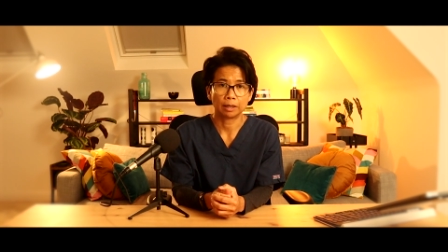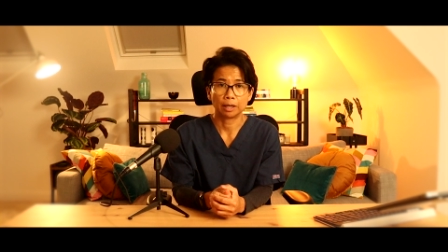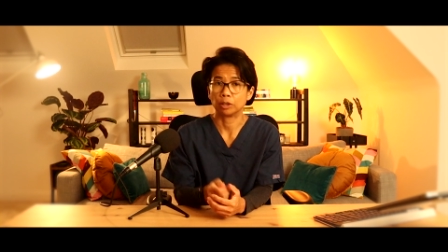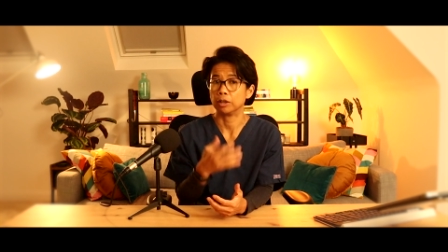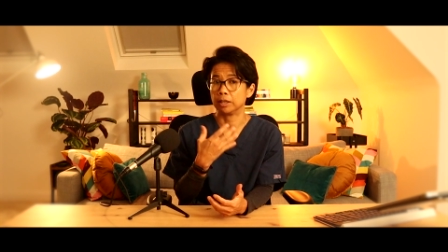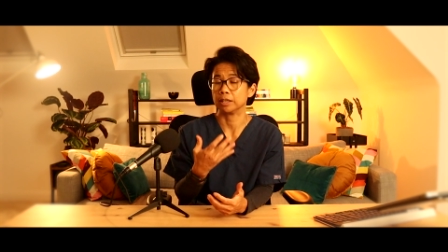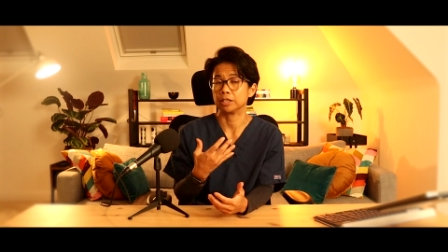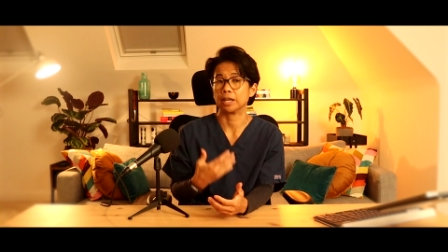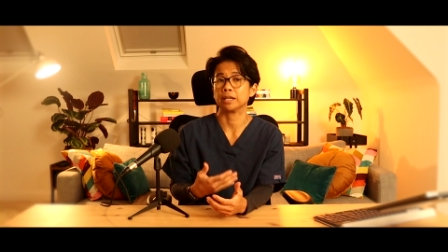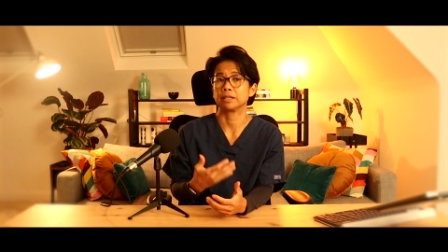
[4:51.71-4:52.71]
including the
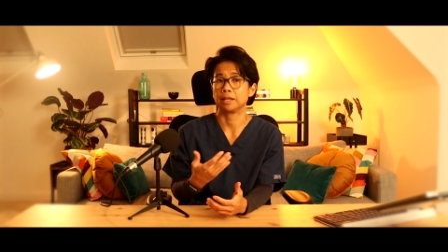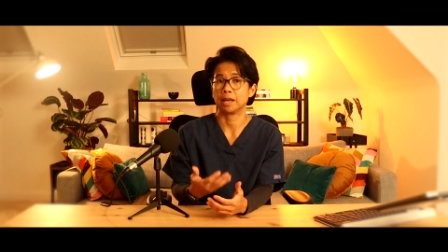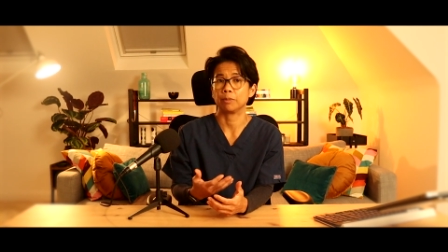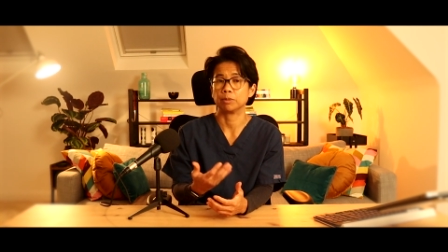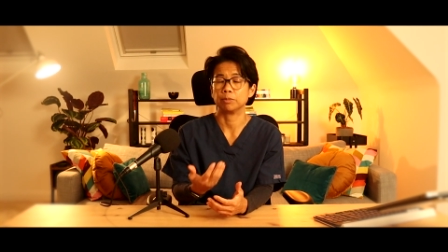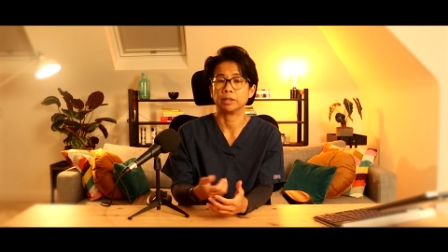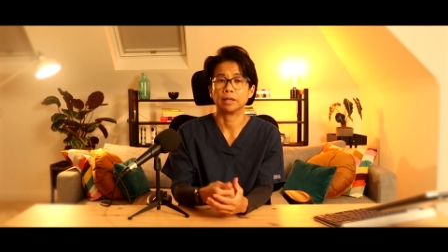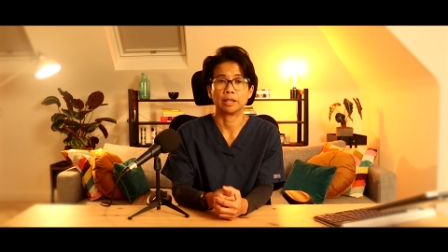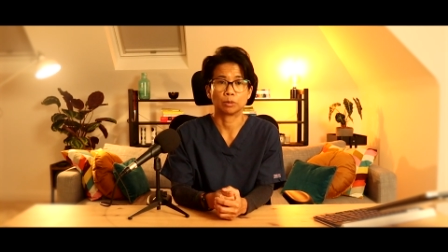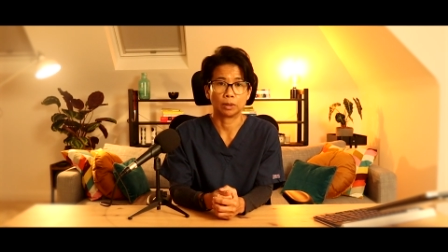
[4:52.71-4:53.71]
chest, the abdomen,
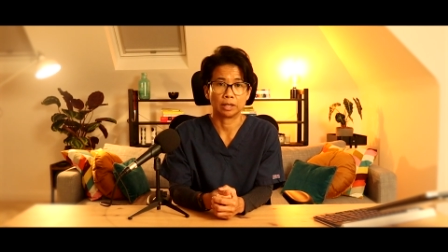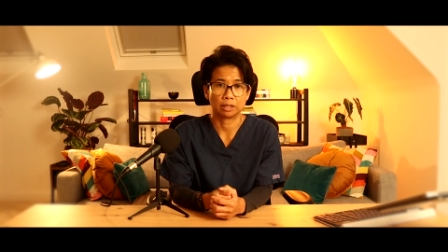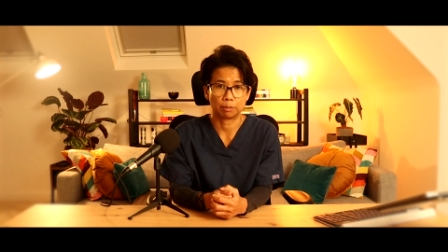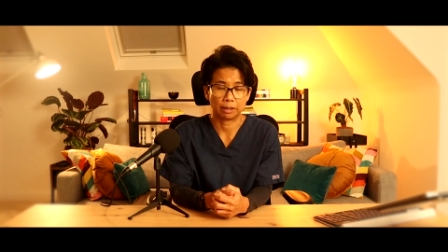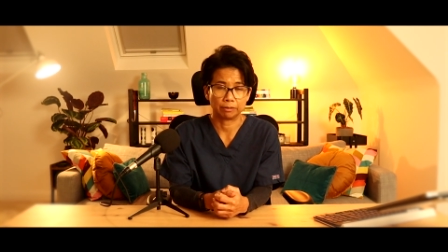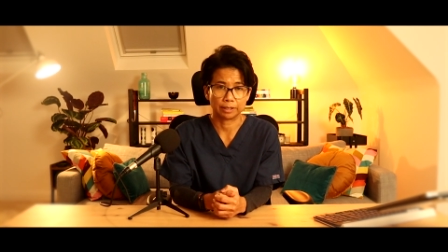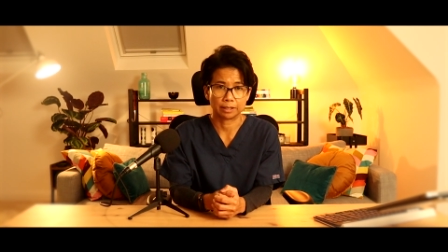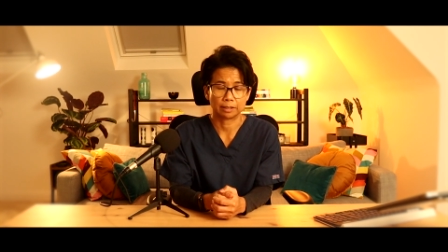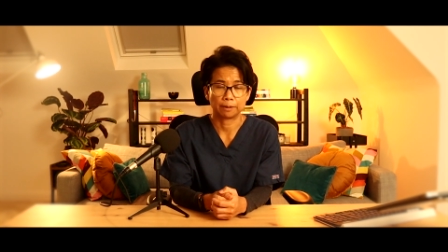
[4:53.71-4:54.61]
as well as the pelvis.